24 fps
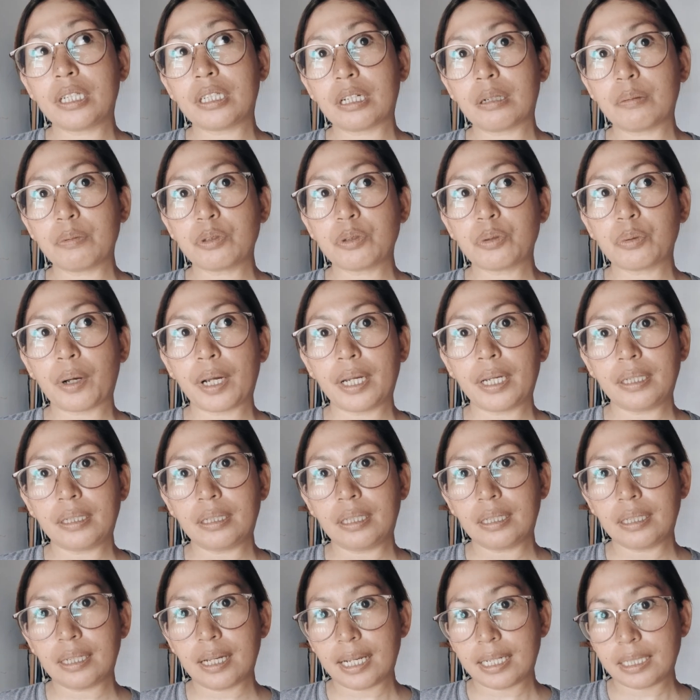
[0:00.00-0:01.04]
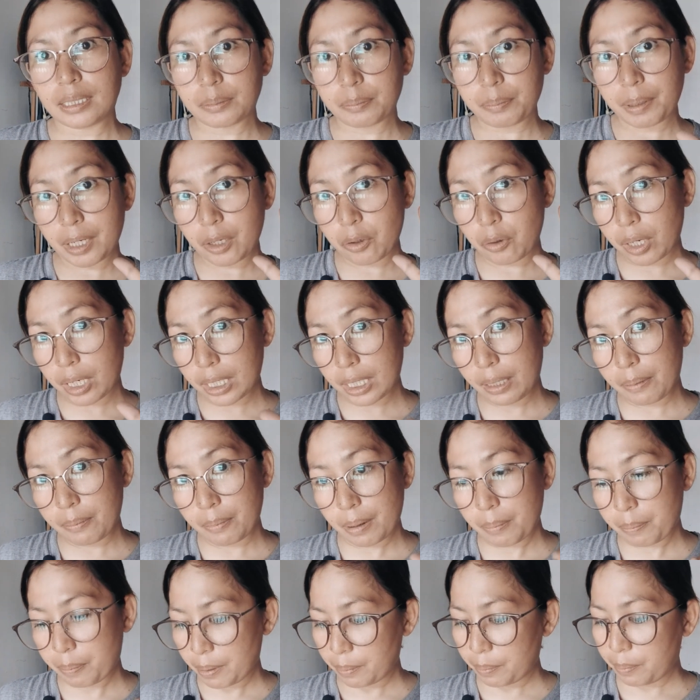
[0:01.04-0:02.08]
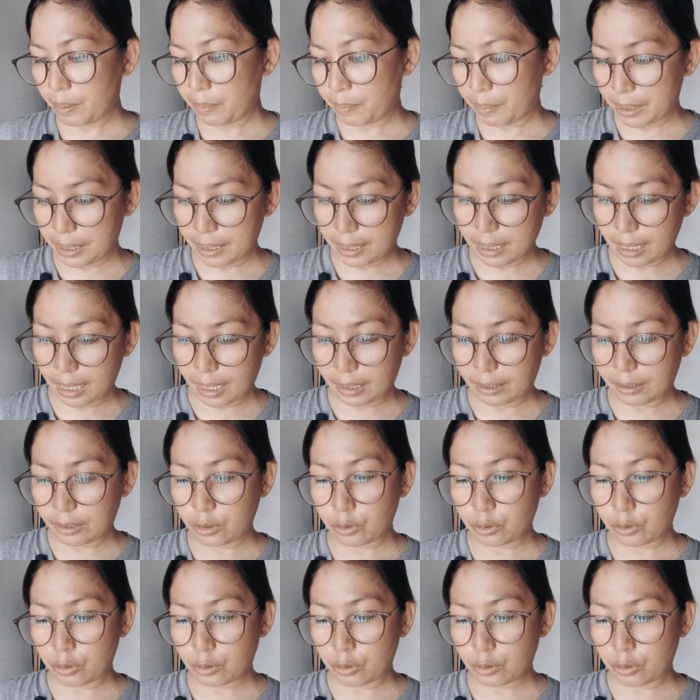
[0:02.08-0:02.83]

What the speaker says: it comes to ID, guys, meron kang limang pagpipilian.